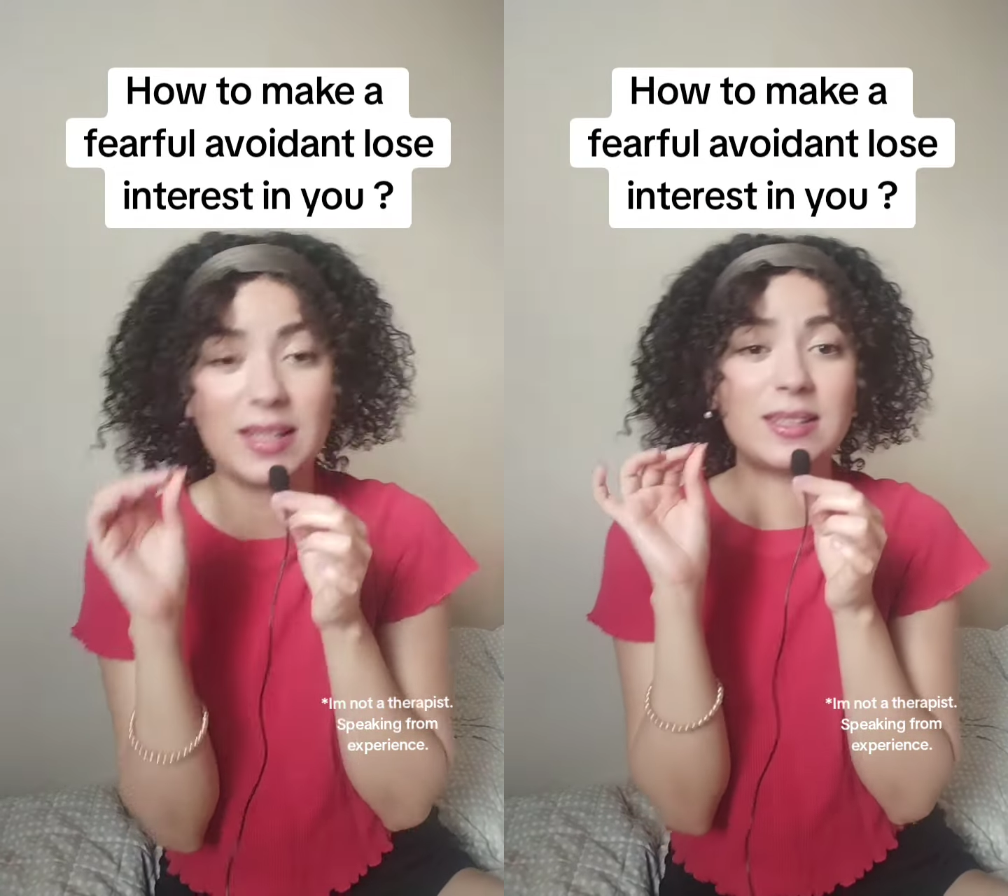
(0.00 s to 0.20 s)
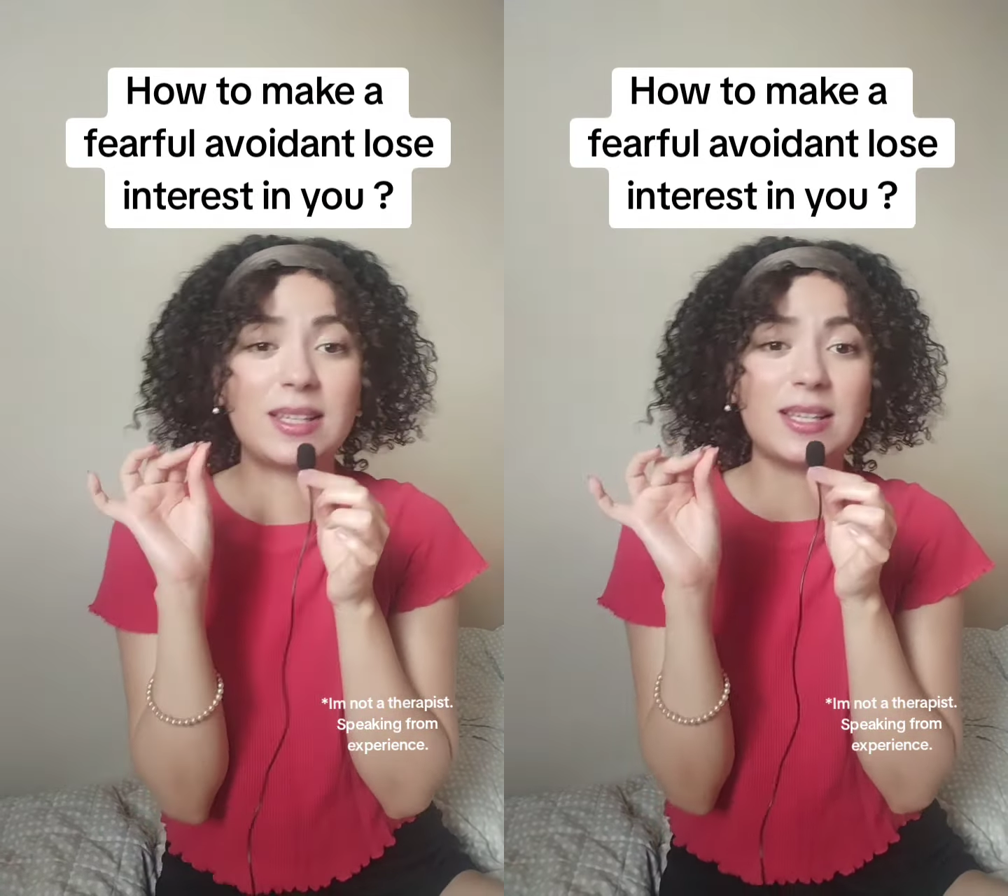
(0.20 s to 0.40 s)

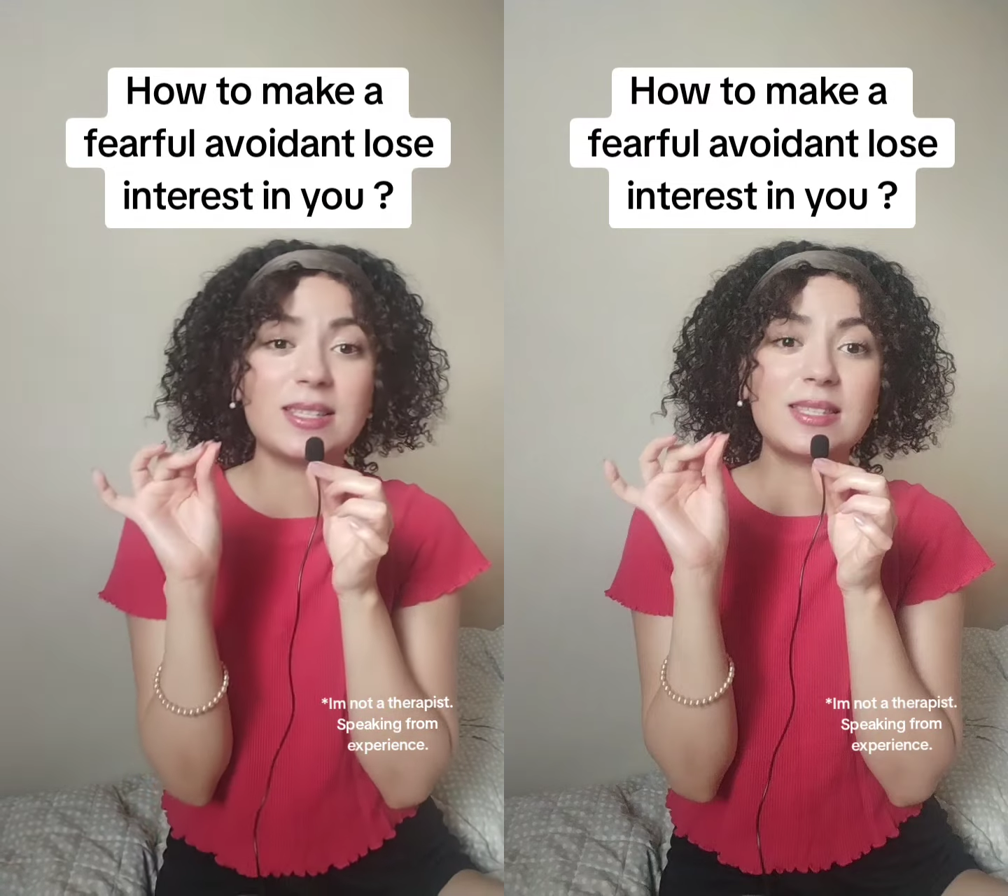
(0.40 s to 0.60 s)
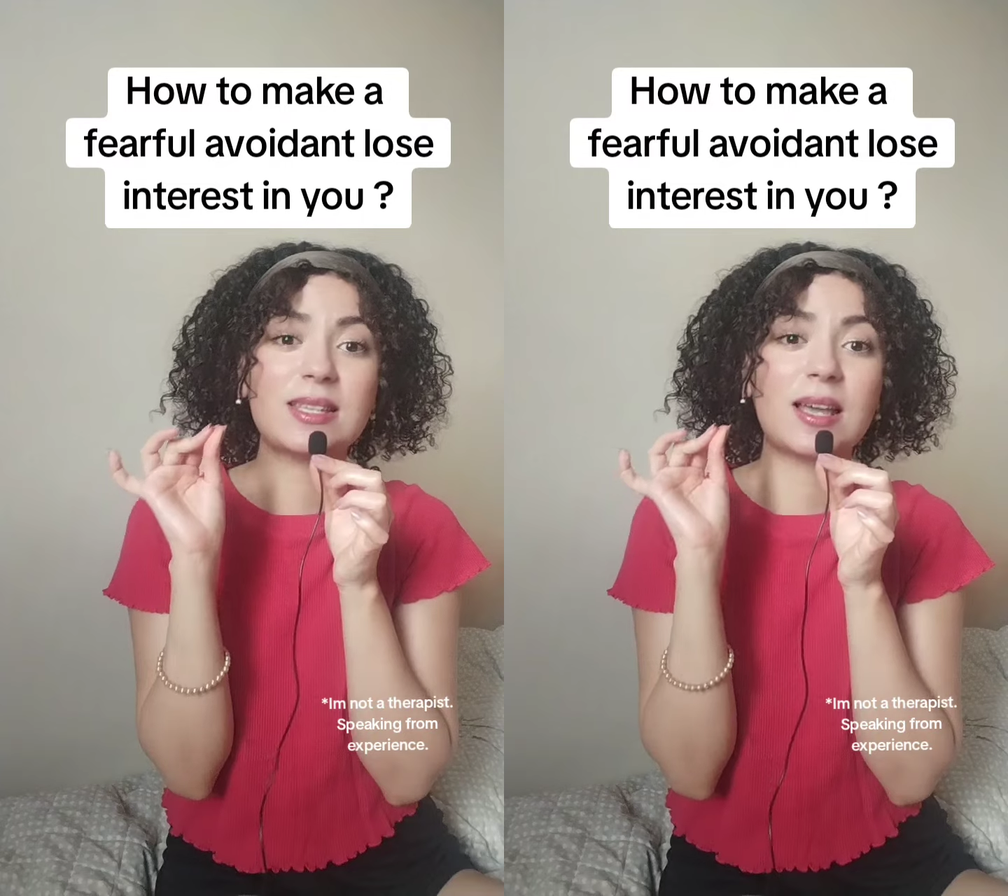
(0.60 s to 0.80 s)
And
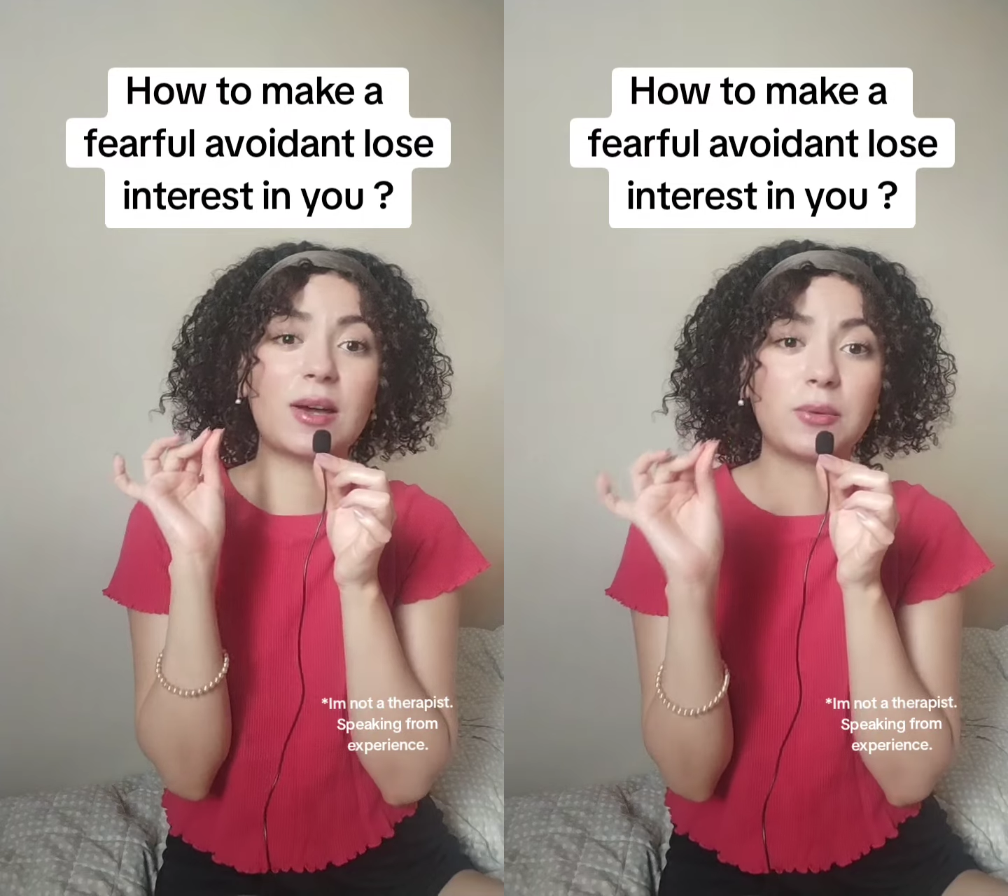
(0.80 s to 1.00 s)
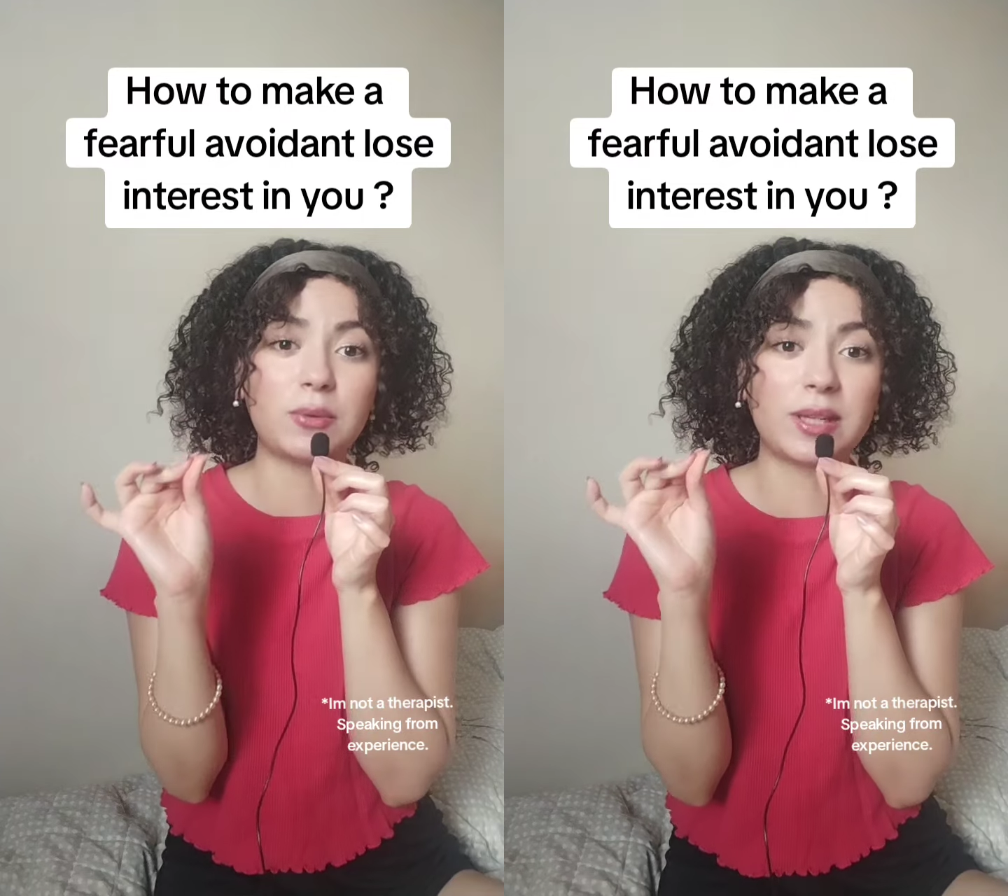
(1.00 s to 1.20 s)
that's
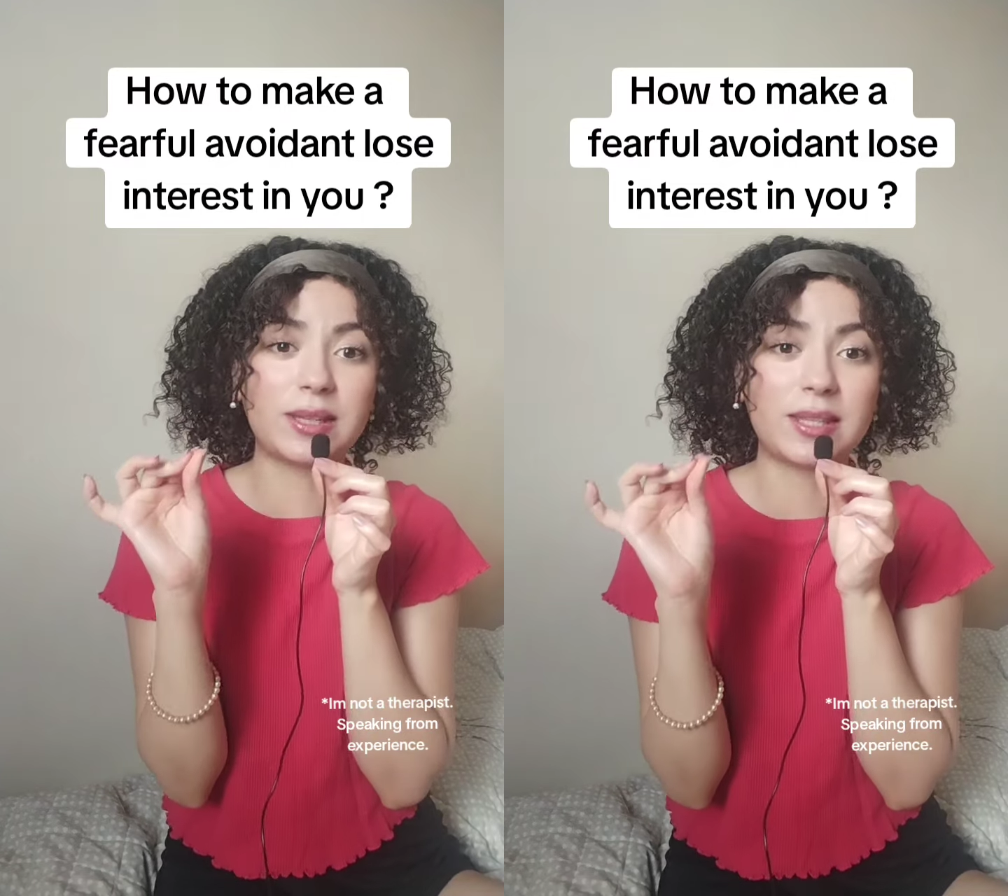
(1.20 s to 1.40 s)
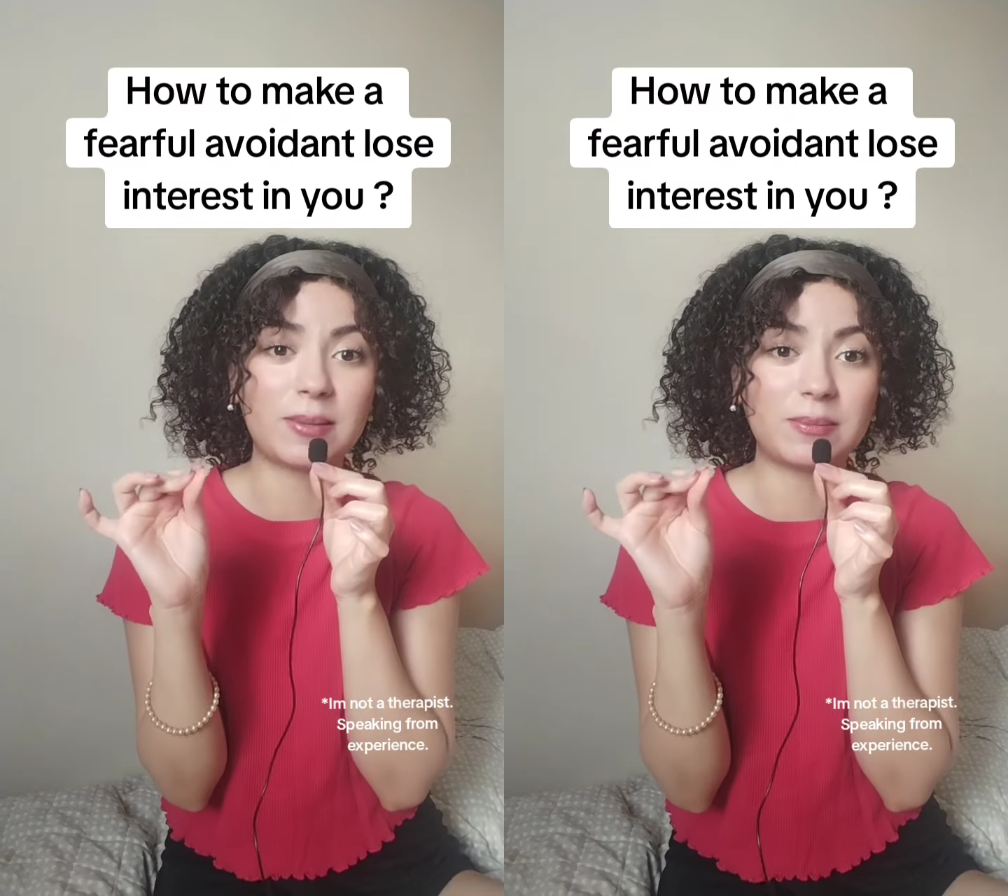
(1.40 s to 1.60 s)
how you
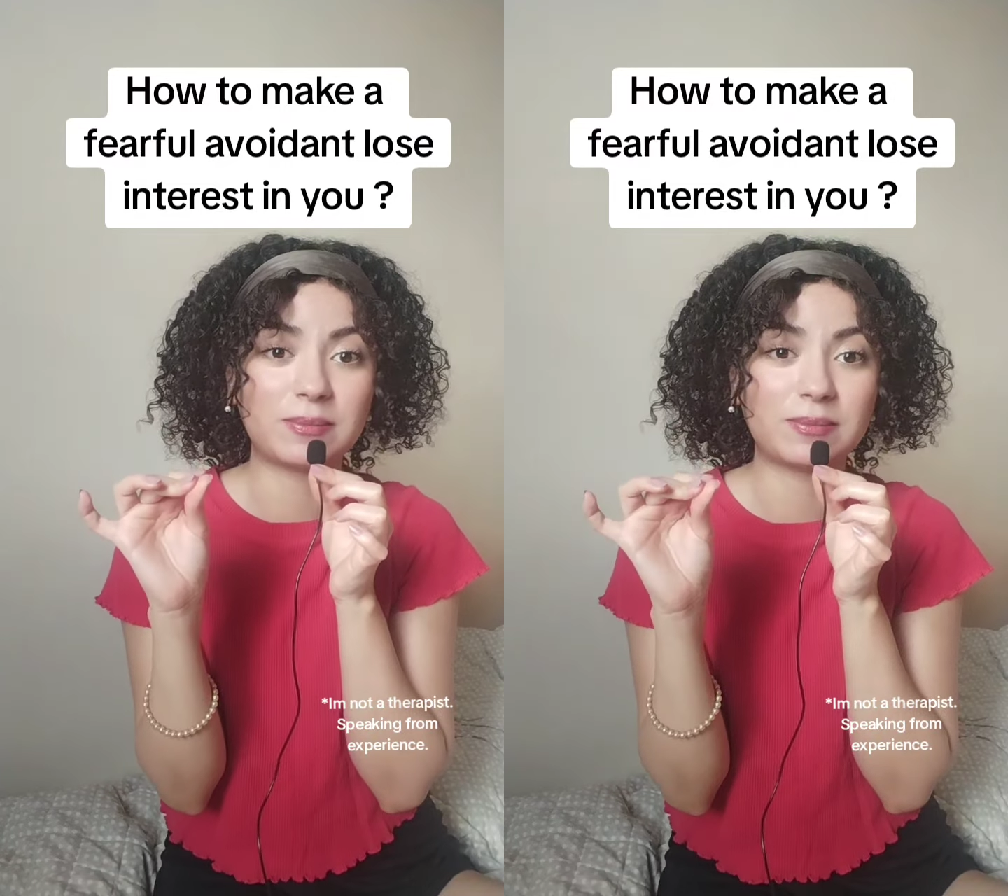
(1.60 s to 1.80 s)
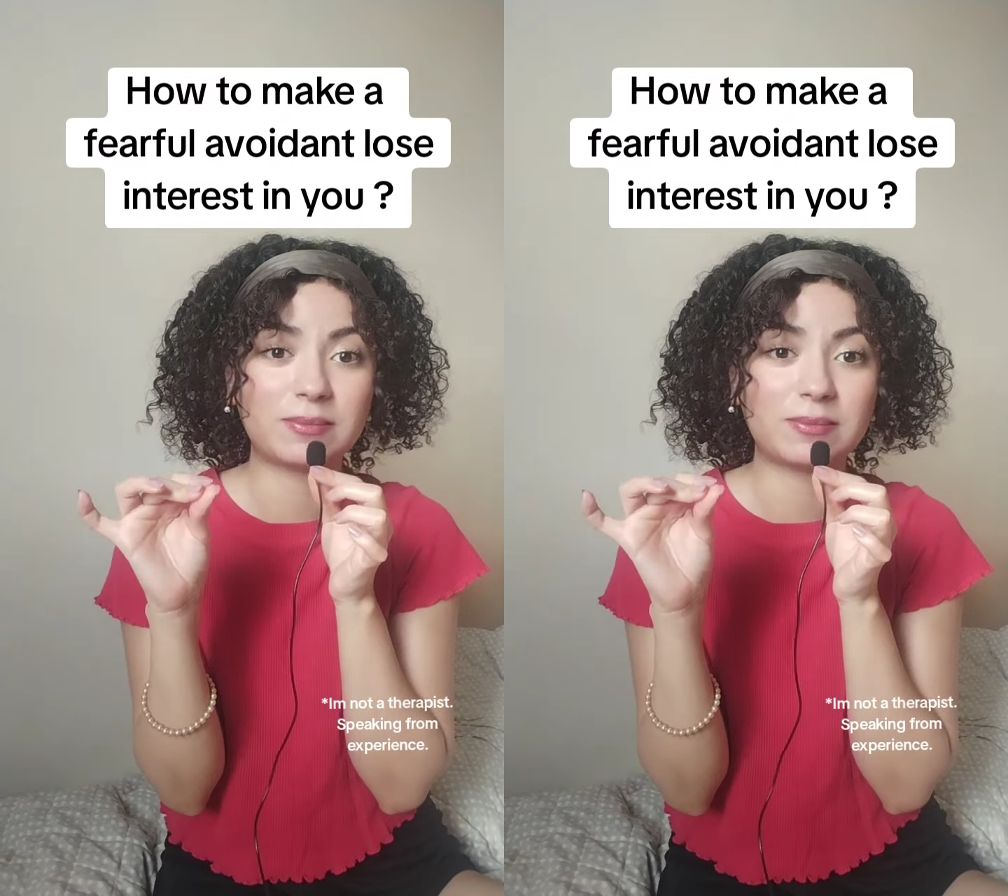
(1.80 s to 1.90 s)
get them